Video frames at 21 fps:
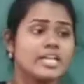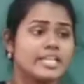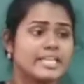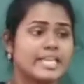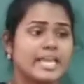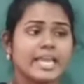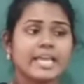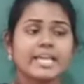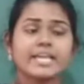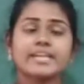
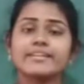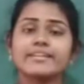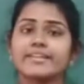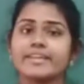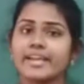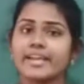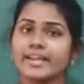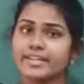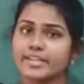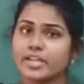They
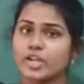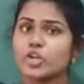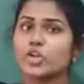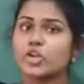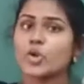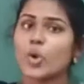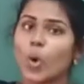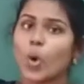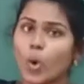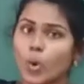
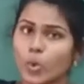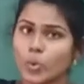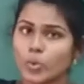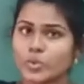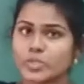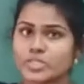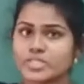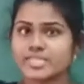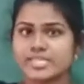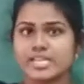created
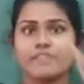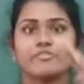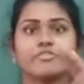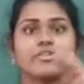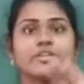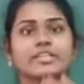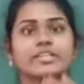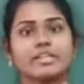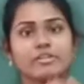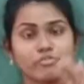roads,
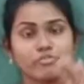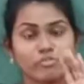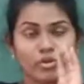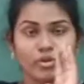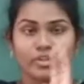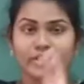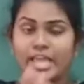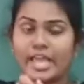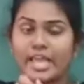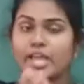everything
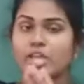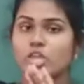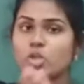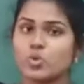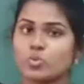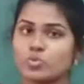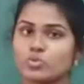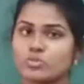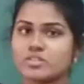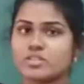for their
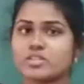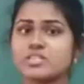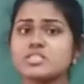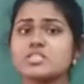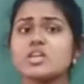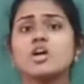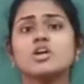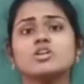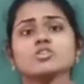users.